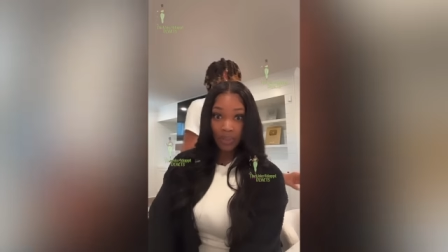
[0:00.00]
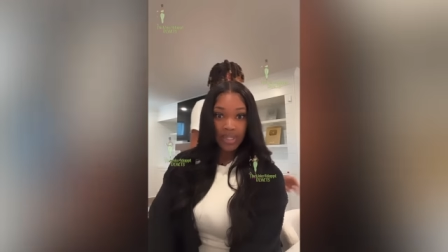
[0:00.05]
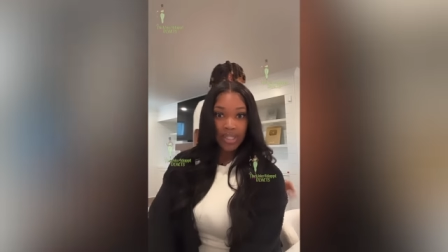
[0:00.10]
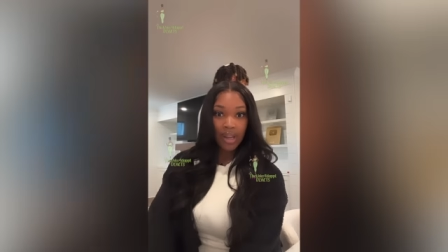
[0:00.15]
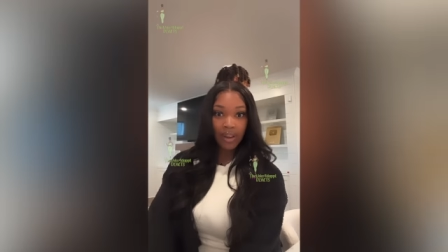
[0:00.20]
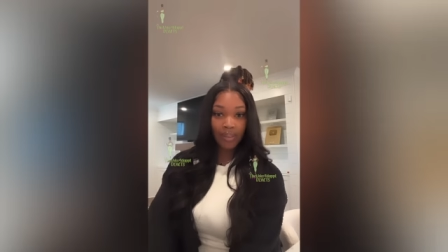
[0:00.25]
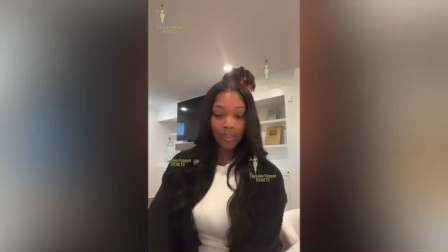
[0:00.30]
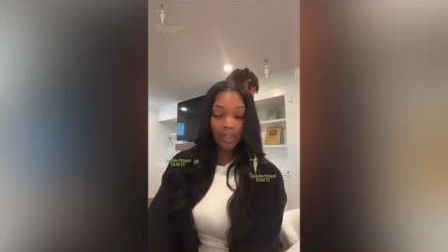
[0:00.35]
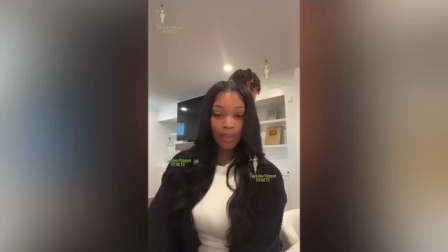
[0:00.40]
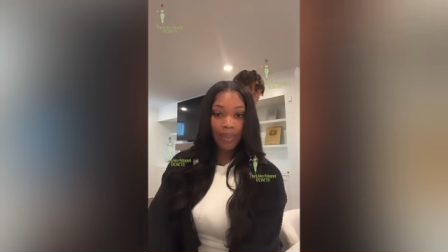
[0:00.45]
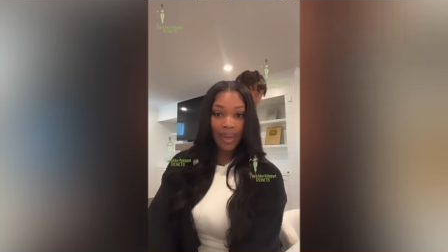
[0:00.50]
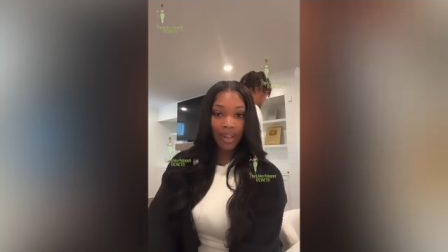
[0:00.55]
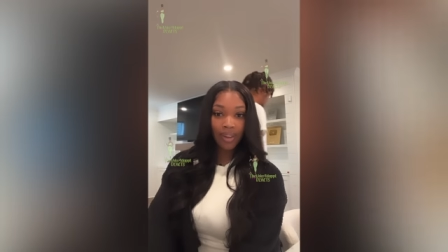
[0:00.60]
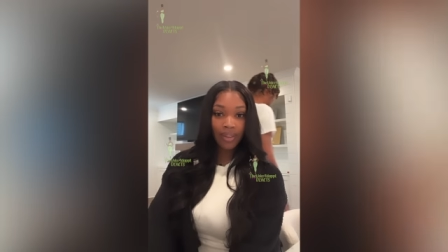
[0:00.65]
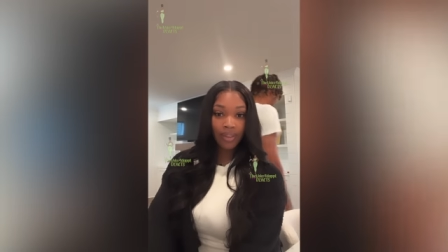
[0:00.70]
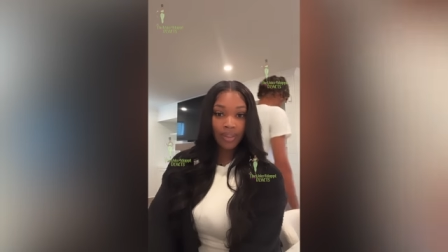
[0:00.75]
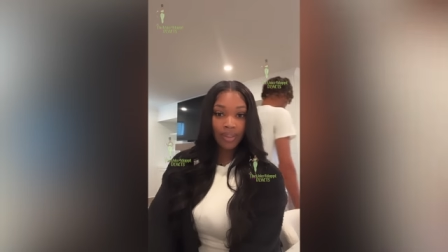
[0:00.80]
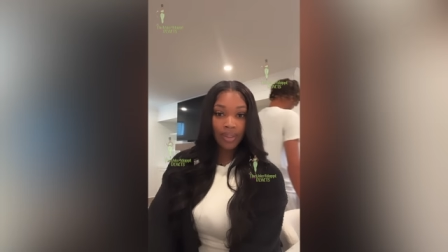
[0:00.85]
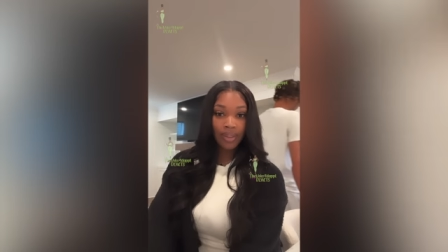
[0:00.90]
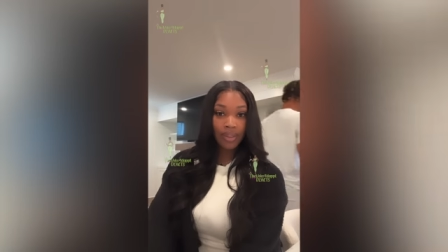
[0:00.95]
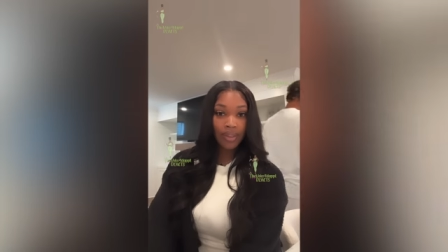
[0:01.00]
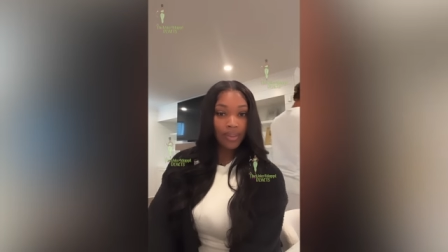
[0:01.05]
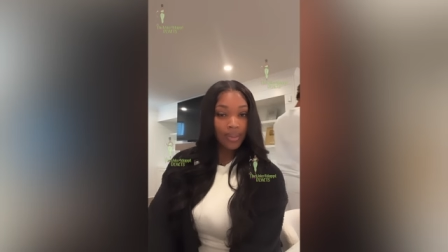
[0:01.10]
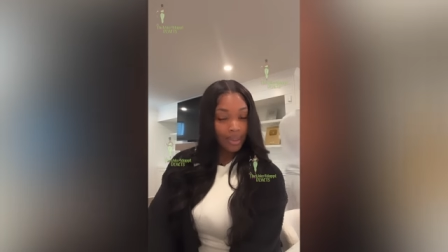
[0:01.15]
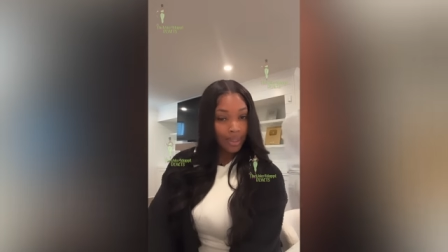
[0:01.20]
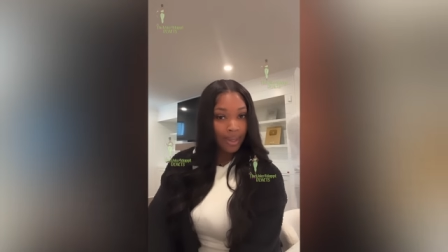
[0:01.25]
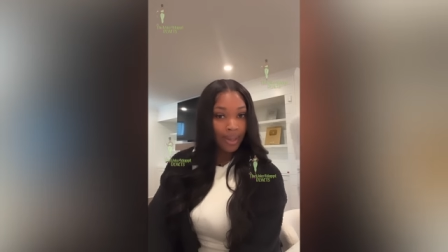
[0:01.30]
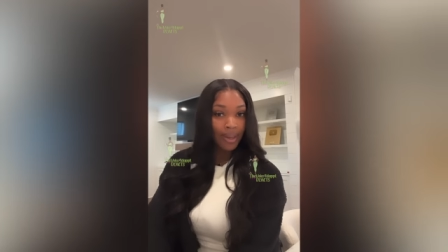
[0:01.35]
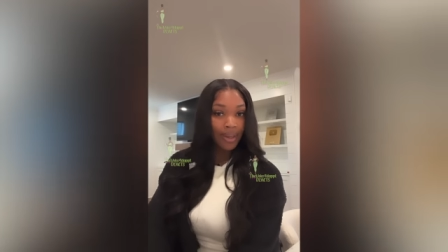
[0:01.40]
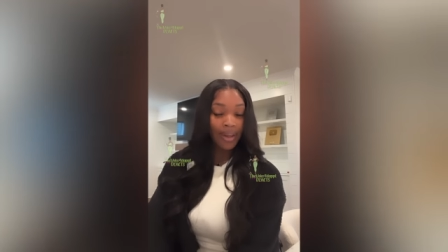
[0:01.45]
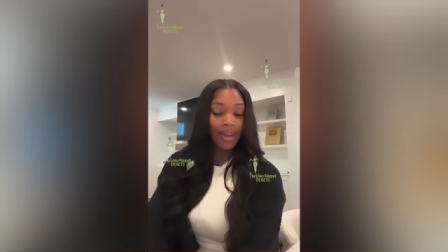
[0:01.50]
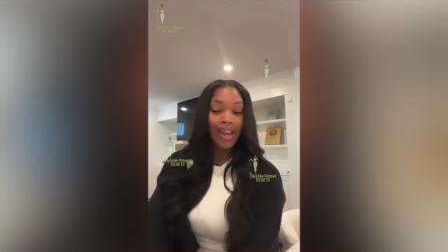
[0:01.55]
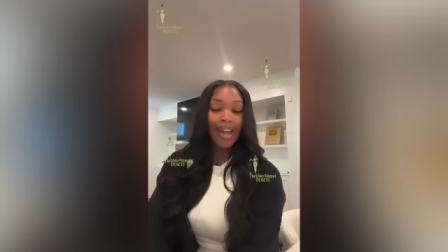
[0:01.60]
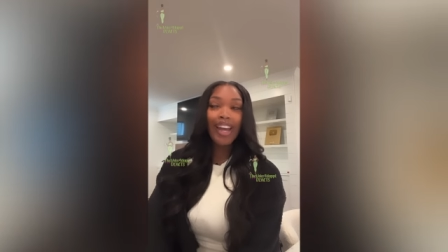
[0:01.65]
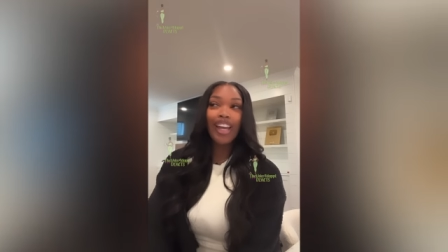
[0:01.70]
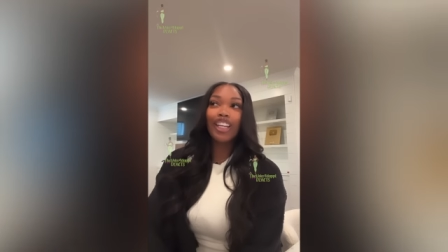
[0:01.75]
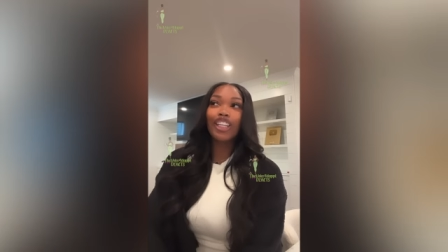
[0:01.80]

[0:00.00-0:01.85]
what we talking about? Yeah.